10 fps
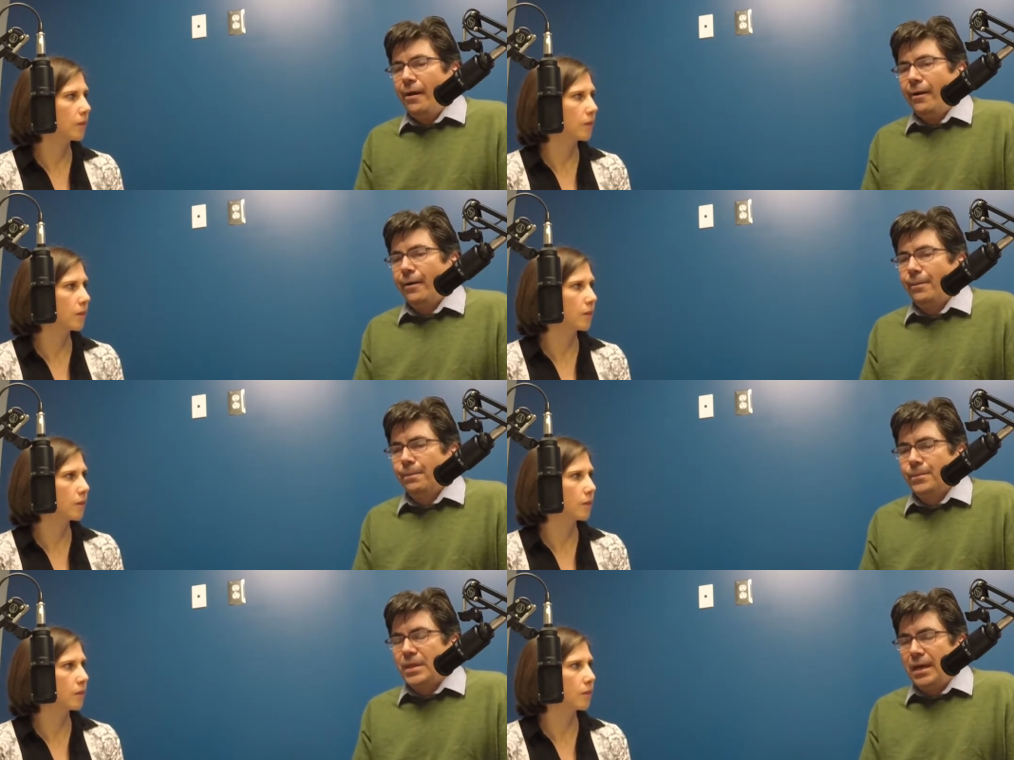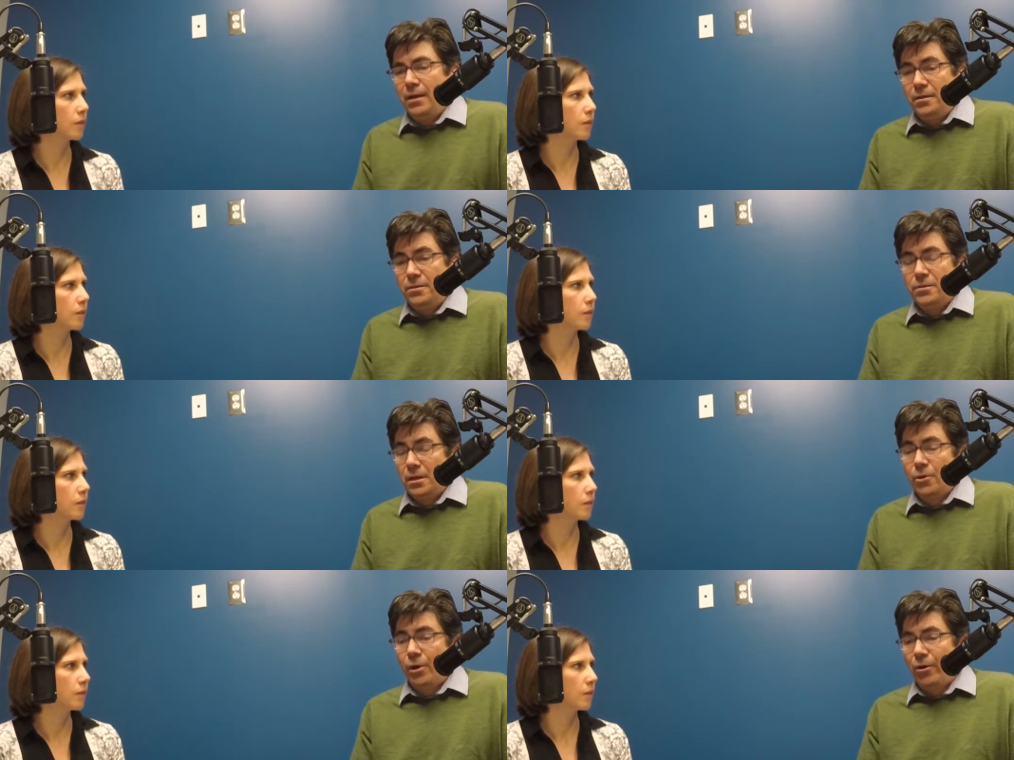Speaker 1: Um, that is
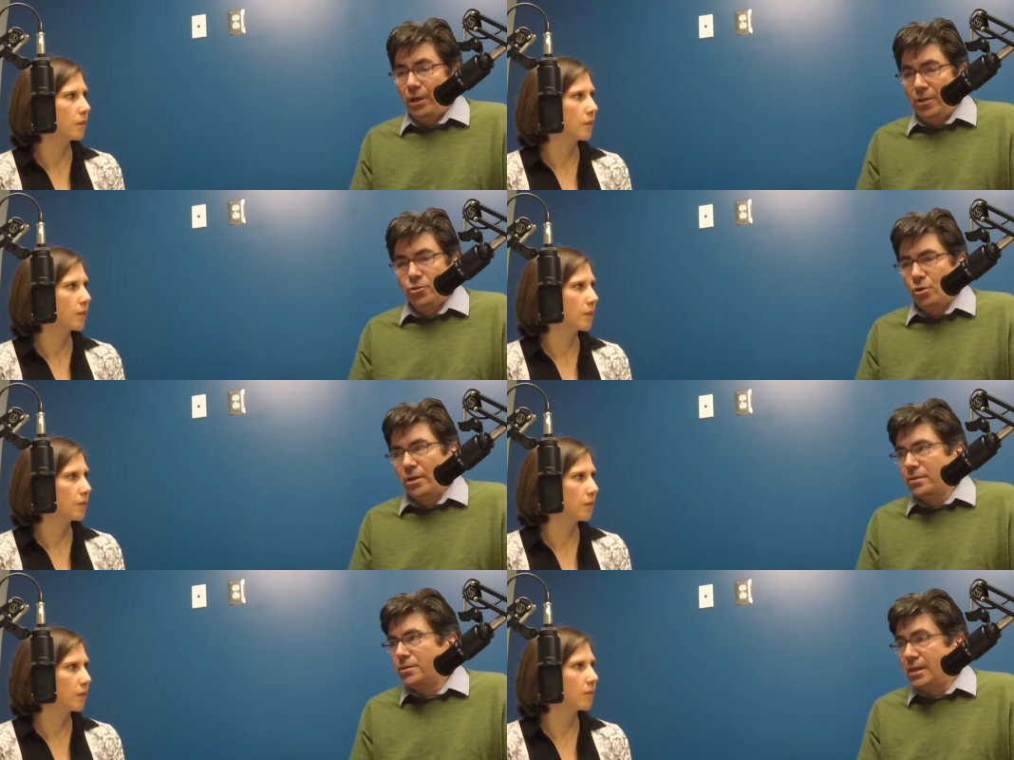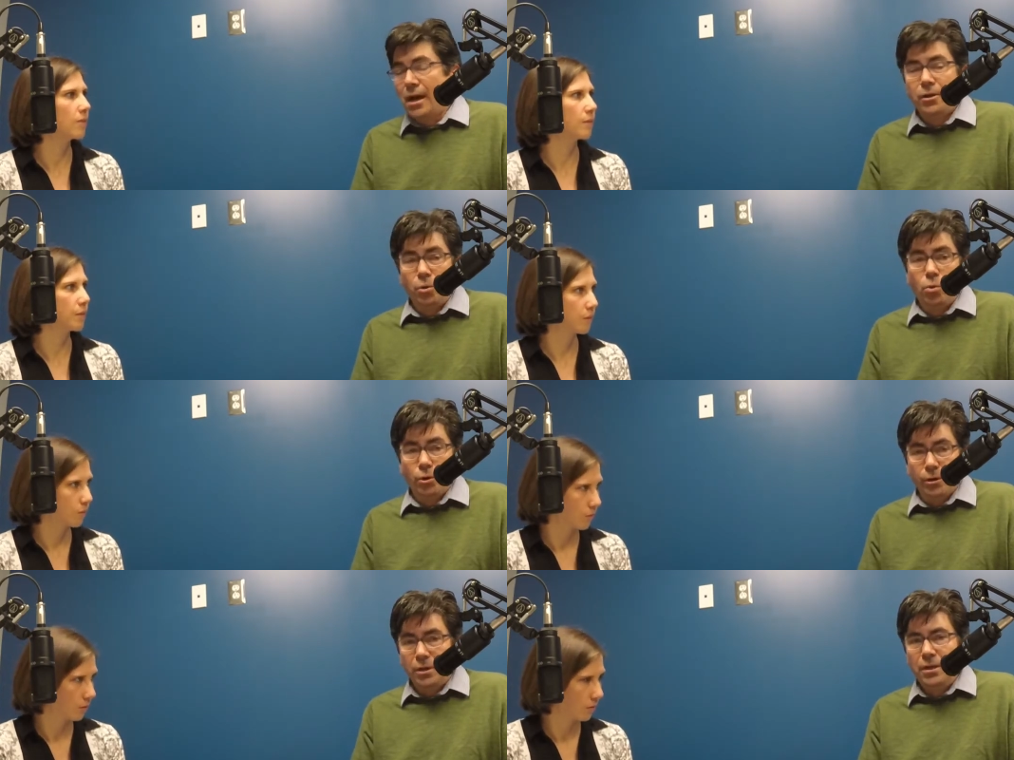
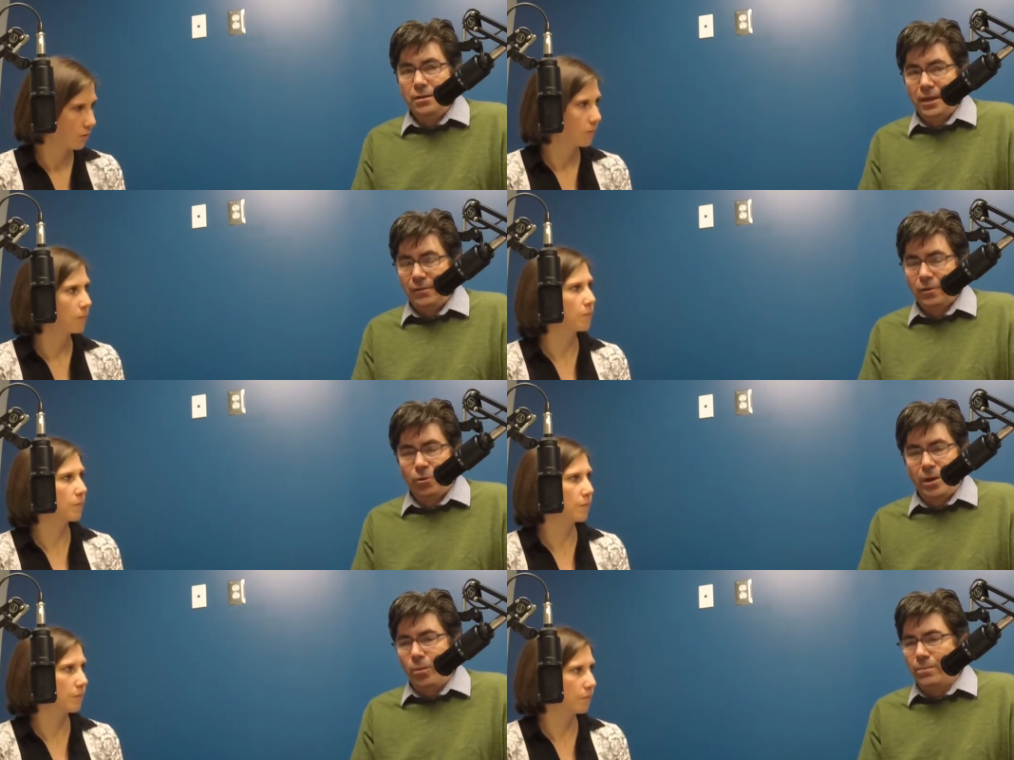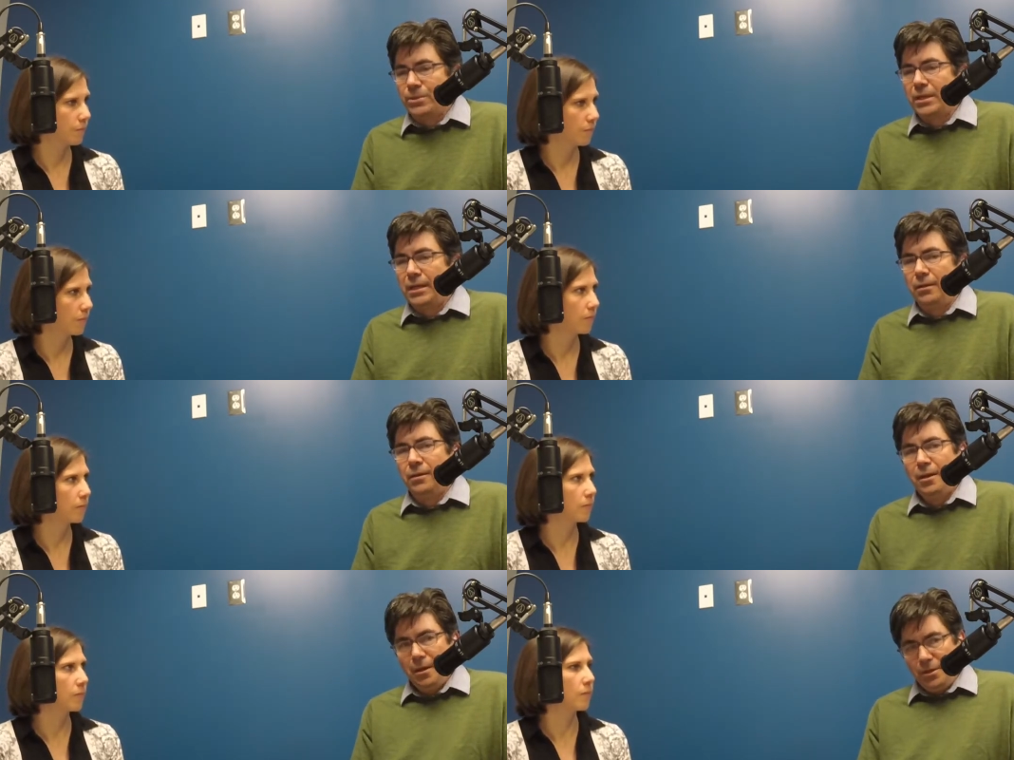agrariantrust.org. They have a great website.
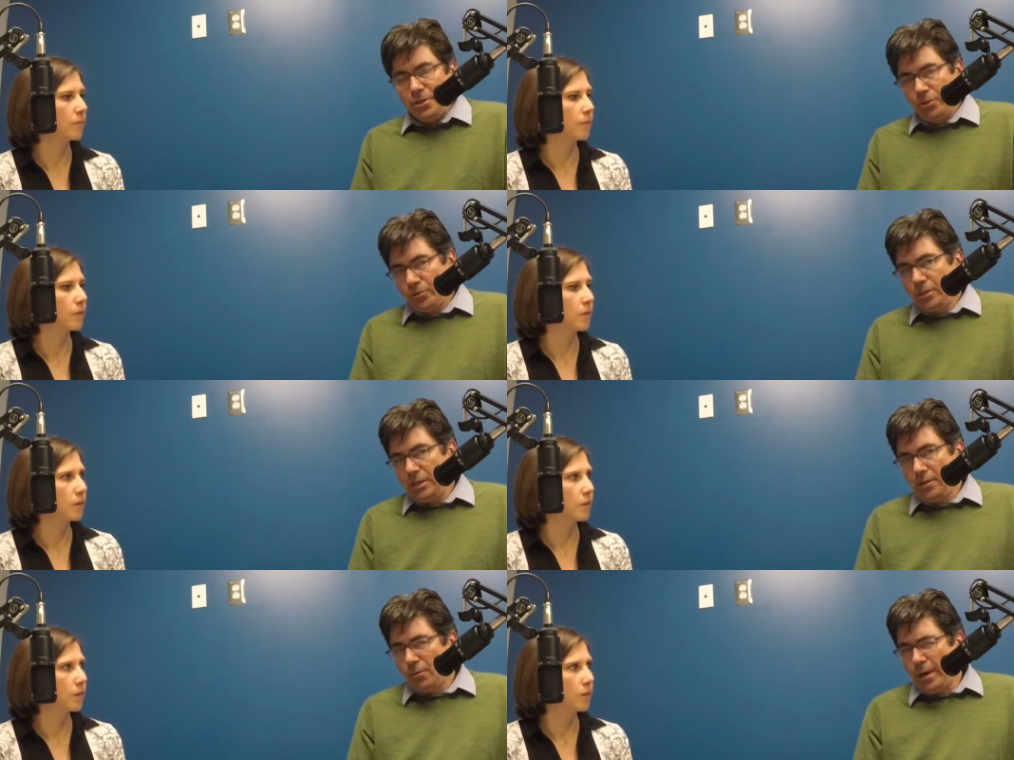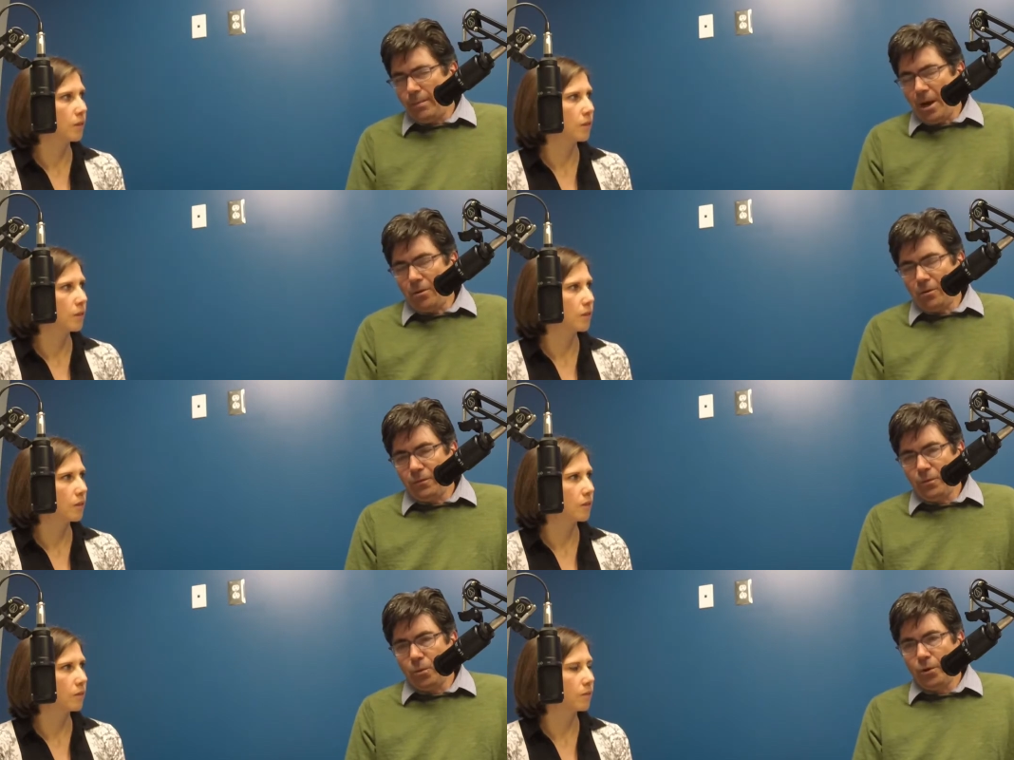So you'll see a great model
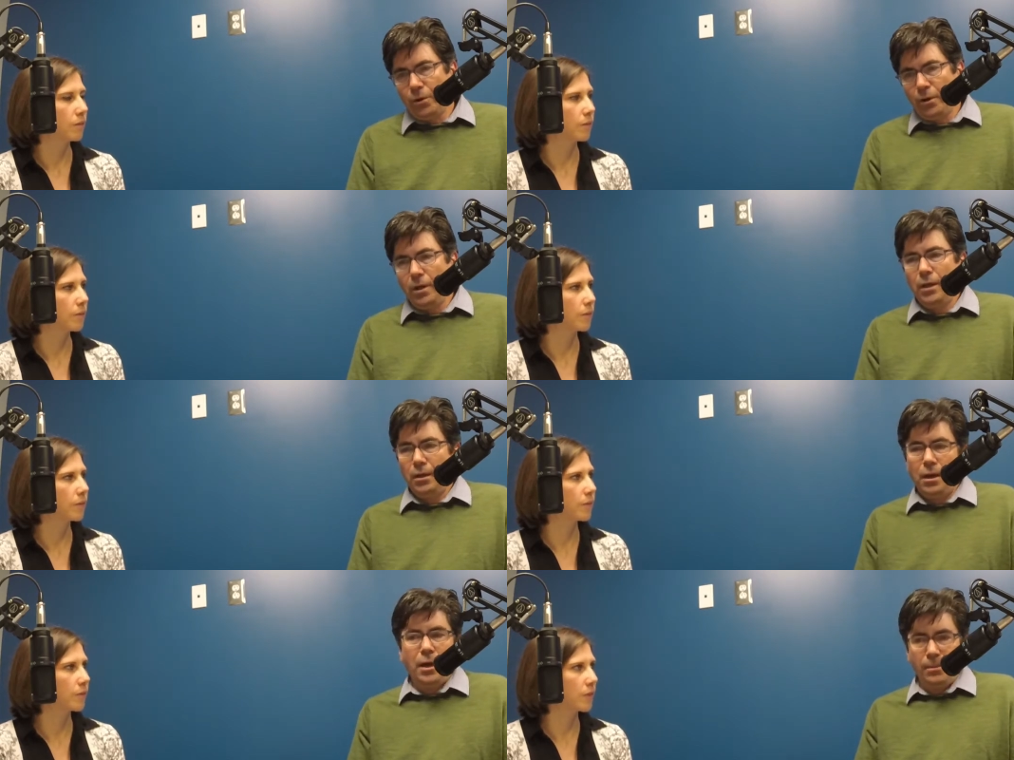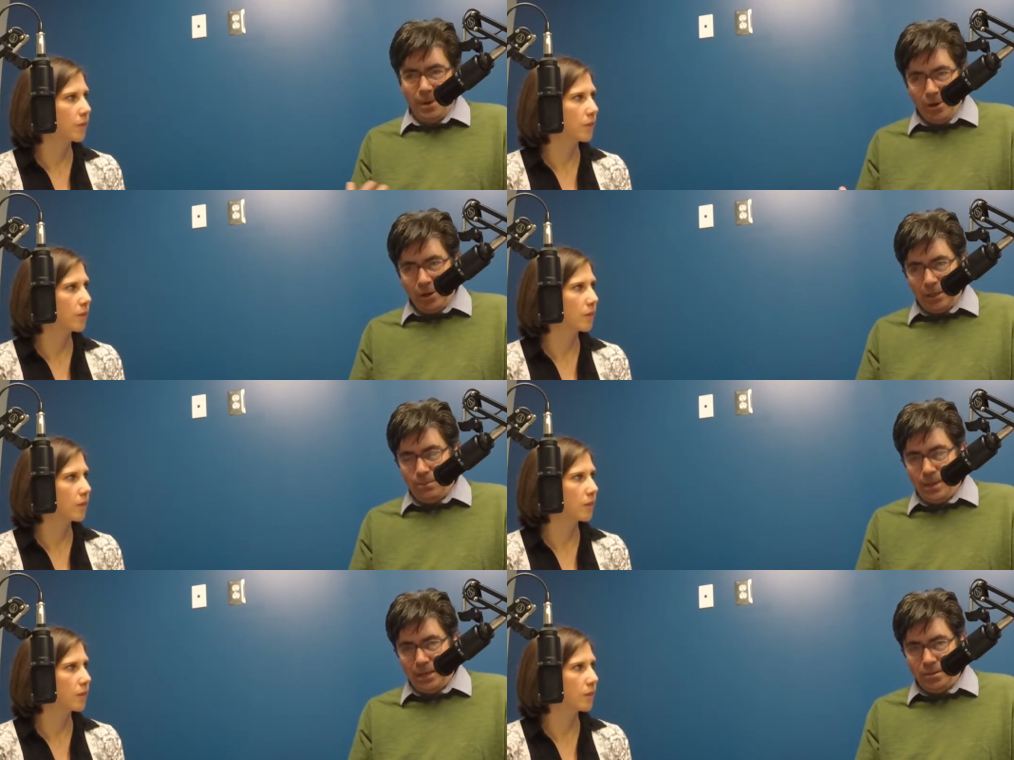for an
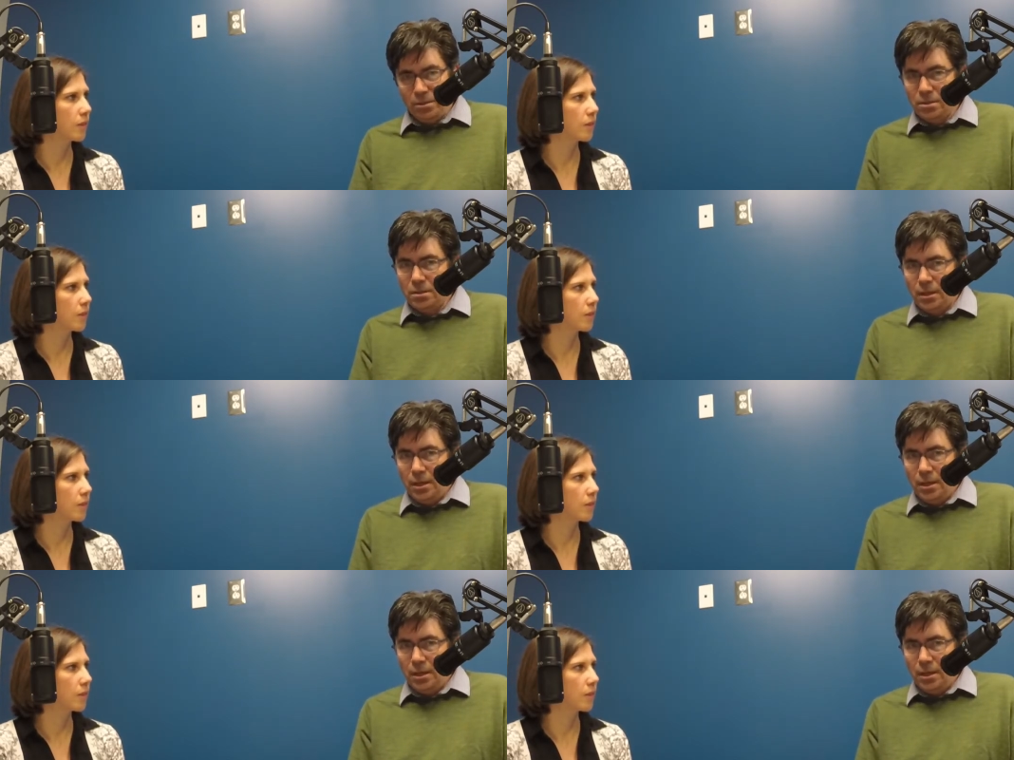American-based